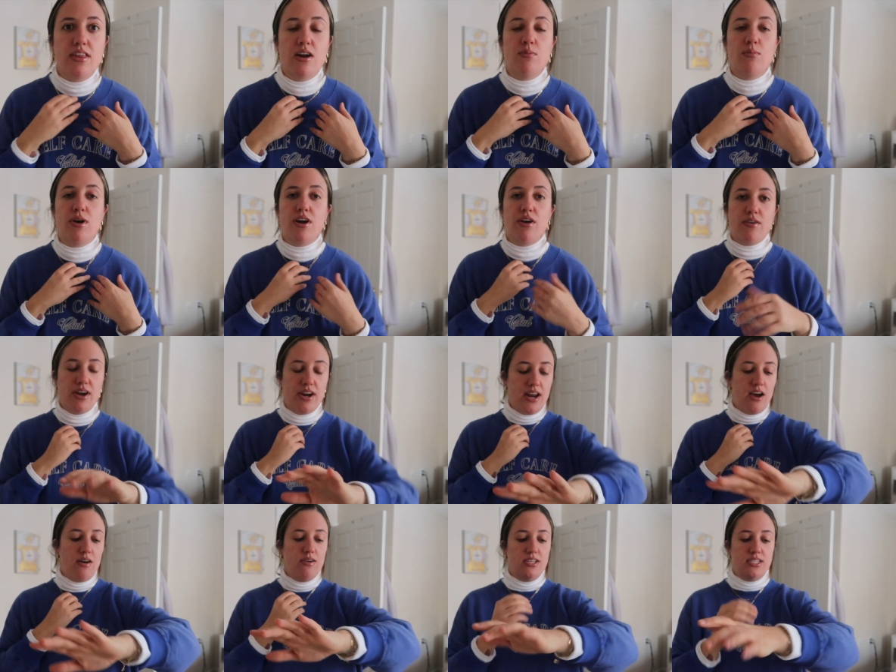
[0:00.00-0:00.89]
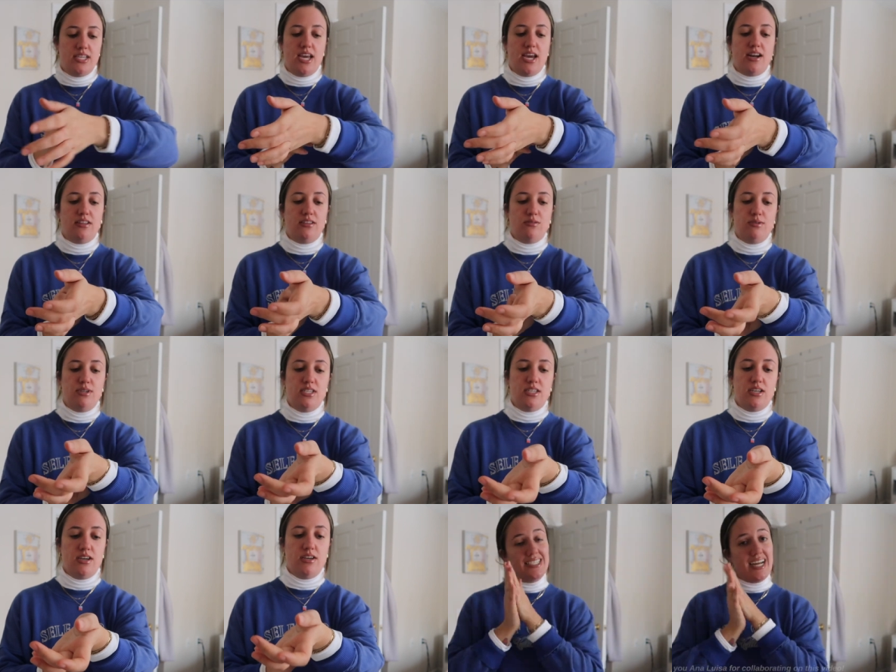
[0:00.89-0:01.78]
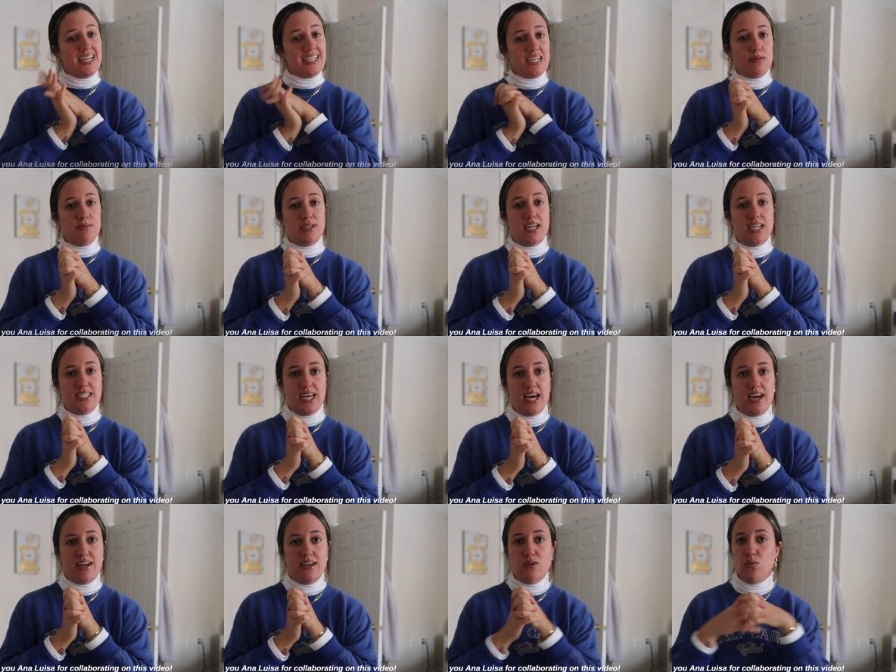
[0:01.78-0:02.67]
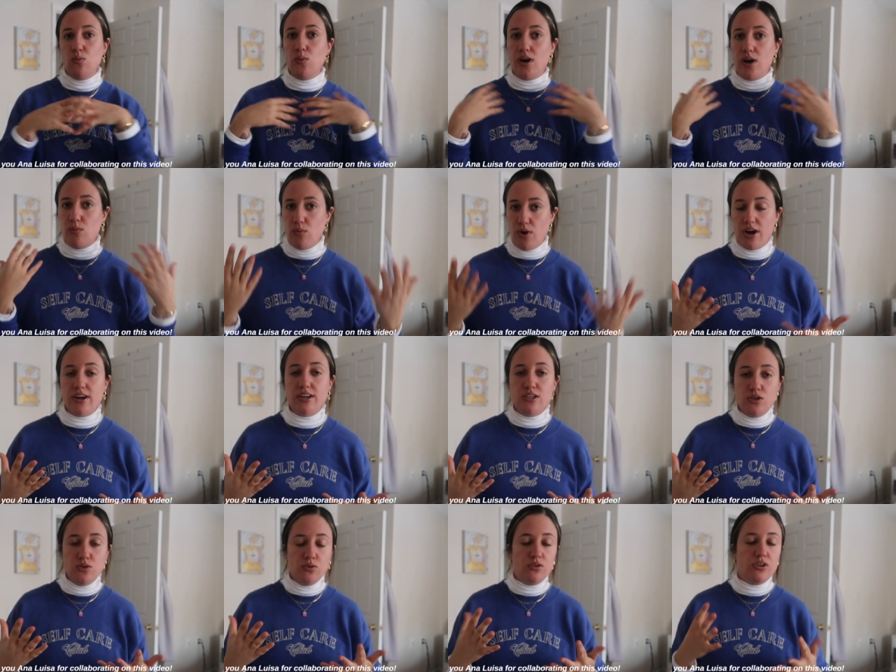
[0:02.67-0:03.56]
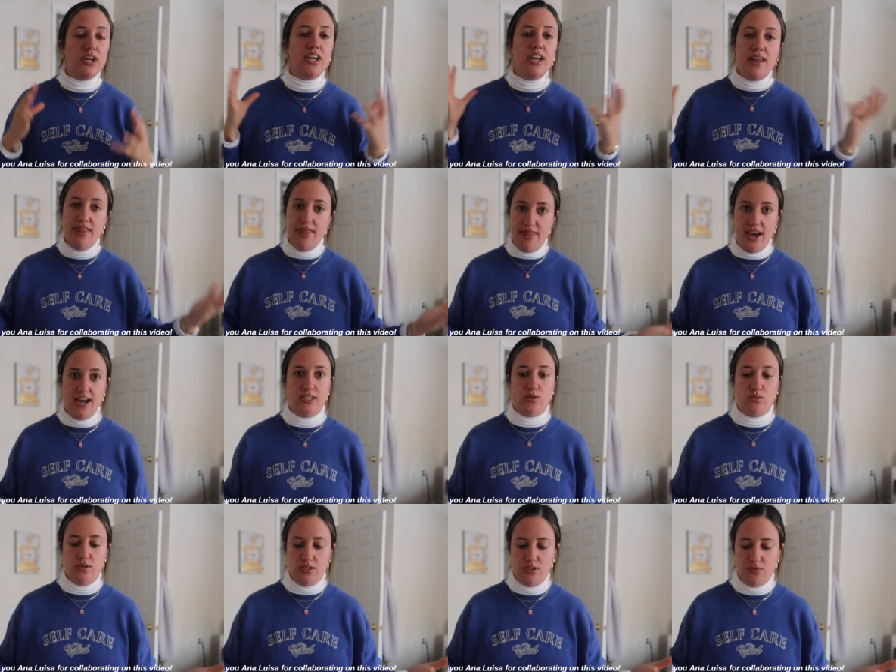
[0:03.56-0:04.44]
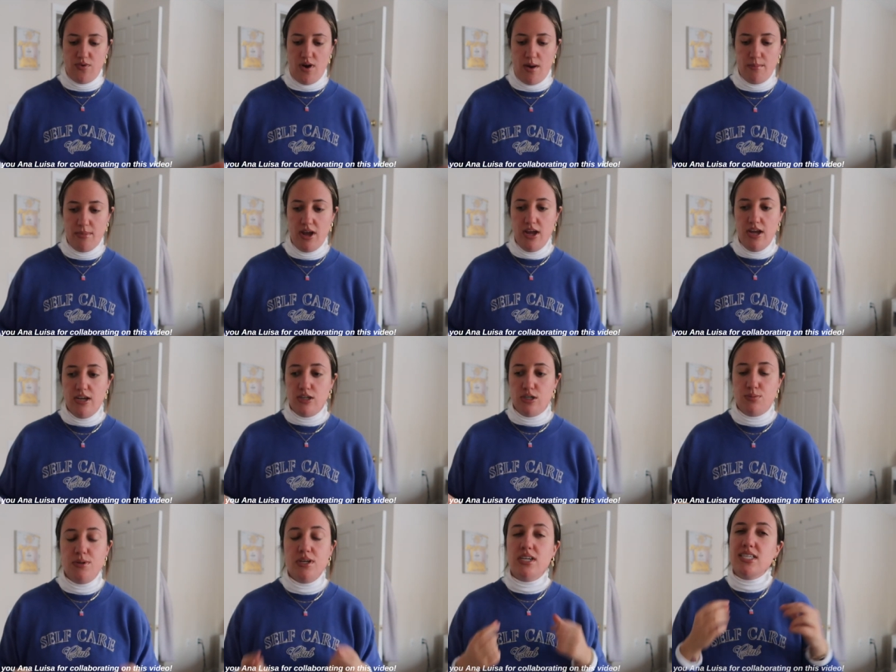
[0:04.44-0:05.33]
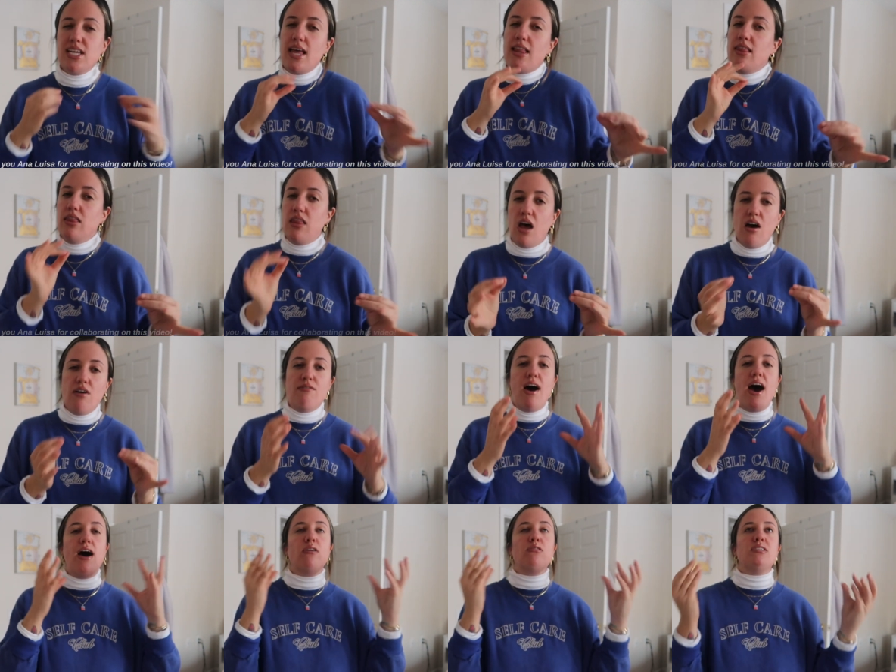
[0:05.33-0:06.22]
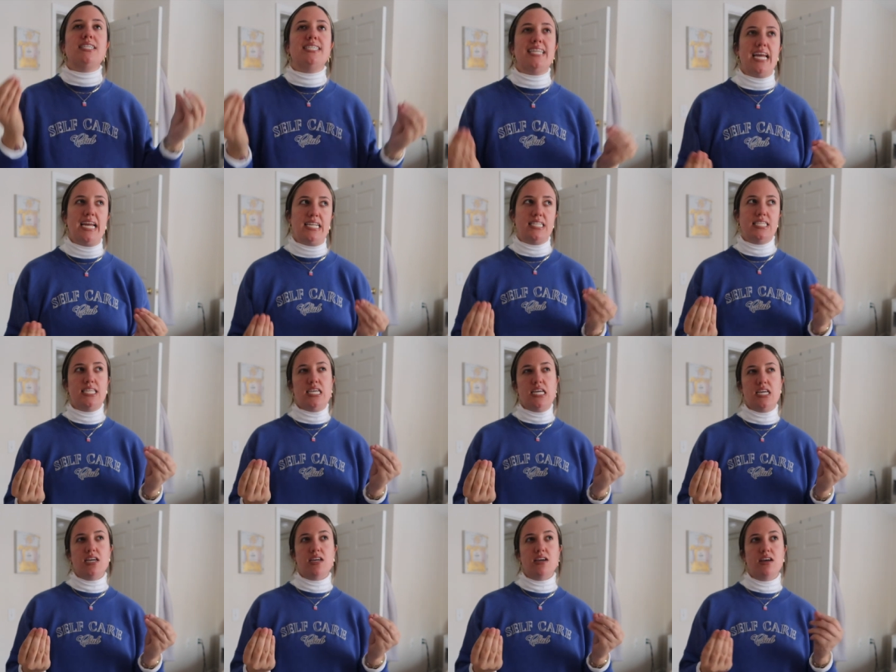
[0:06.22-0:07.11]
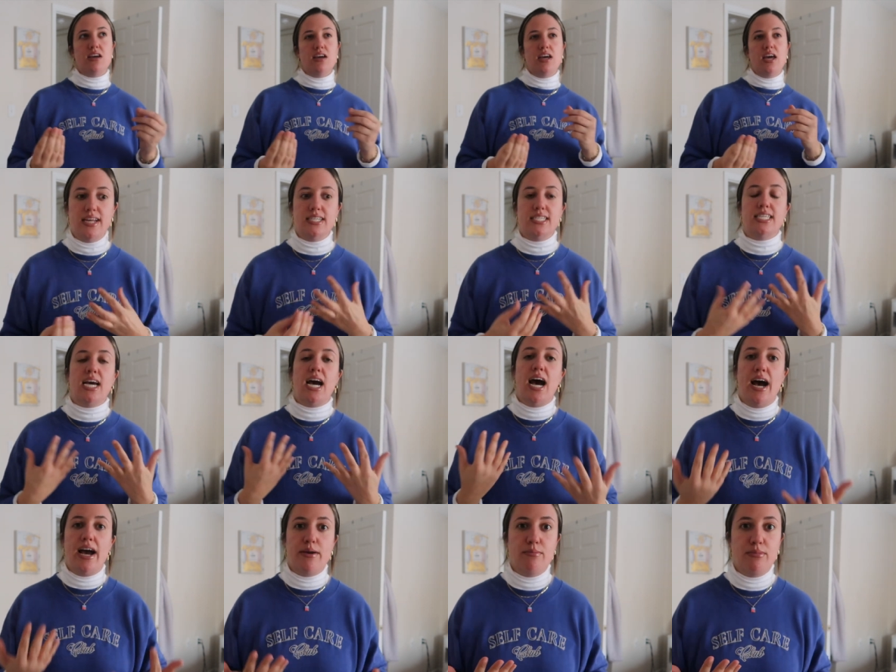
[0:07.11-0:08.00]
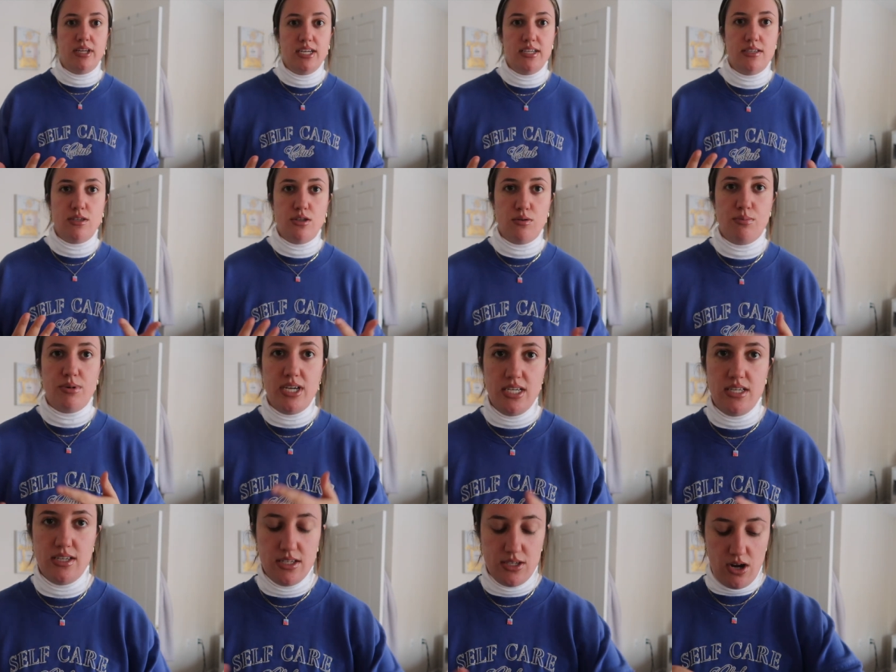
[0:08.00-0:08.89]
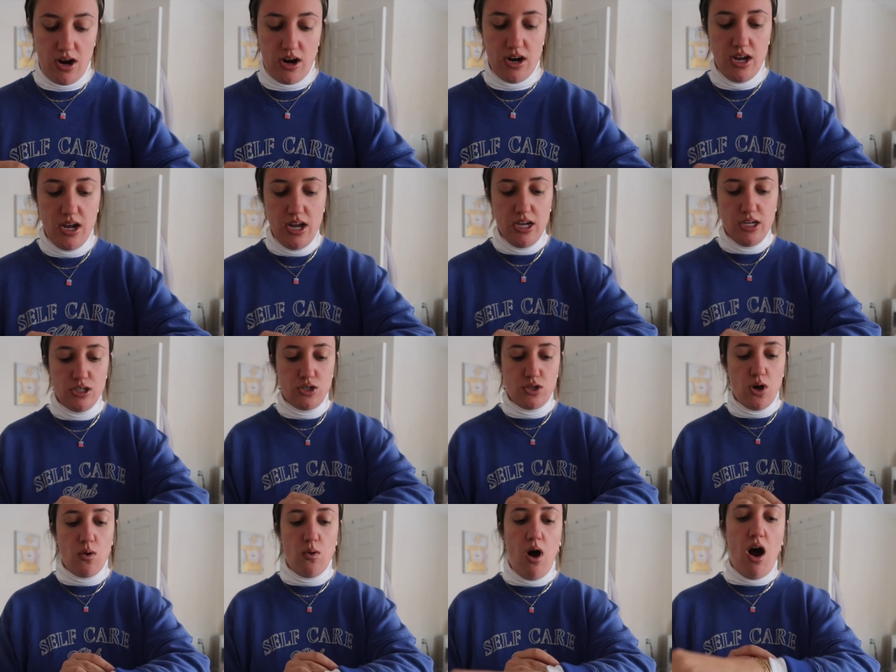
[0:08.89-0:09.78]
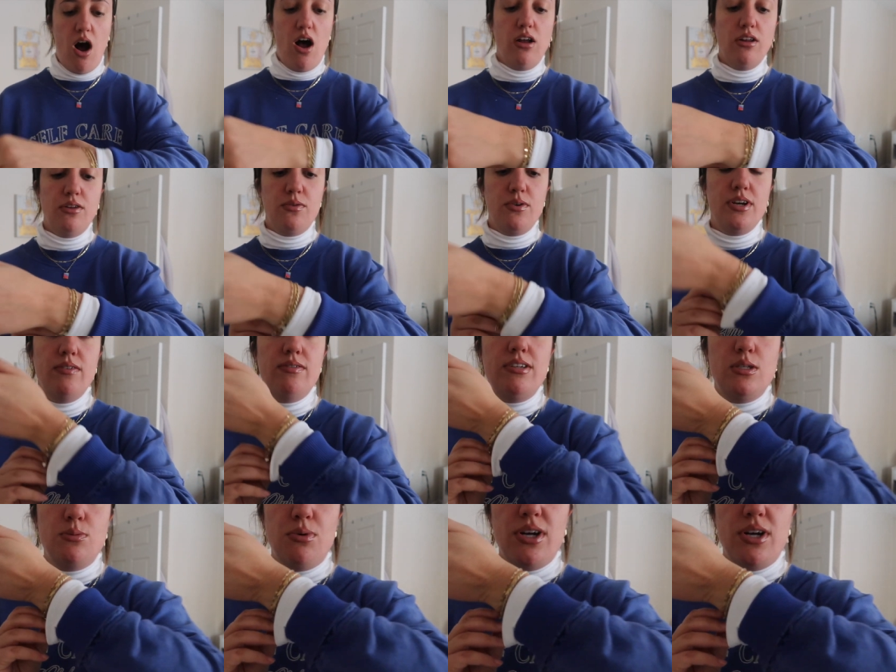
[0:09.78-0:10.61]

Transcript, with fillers: that I'm wearing right now is Ana Luisa. Nine times out of 10, when I'm wearing jewelry, that's where it's from. Just because I love how dainty and timeless their pieces are. So all three of these